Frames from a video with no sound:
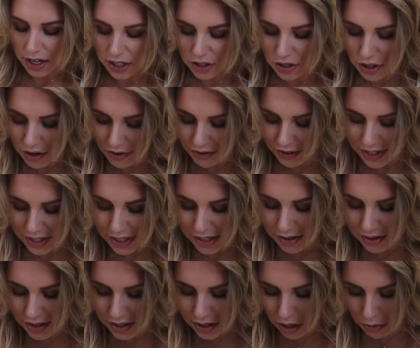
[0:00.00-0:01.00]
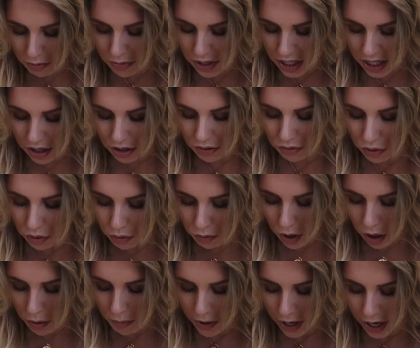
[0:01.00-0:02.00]
I don't know if it's insomnia or
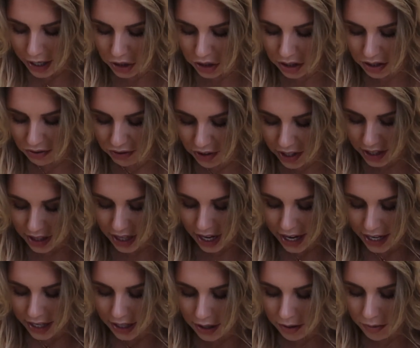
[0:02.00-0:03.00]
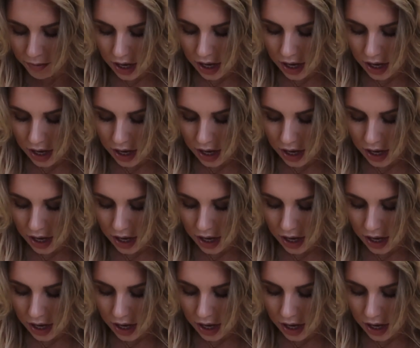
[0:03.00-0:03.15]
what, but I just feel like